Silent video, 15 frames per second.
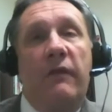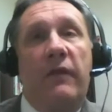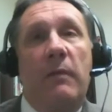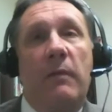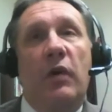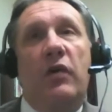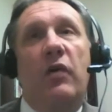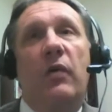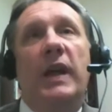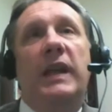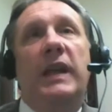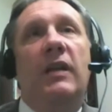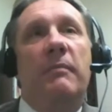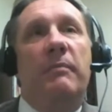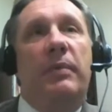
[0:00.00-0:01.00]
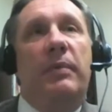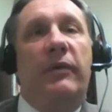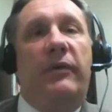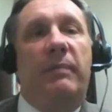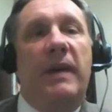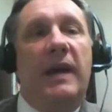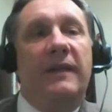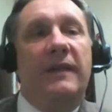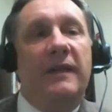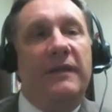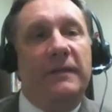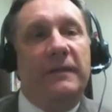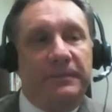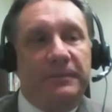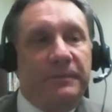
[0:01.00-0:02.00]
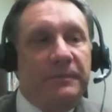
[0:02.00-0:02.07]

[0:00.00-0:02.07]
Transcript: From a curriculum perspective,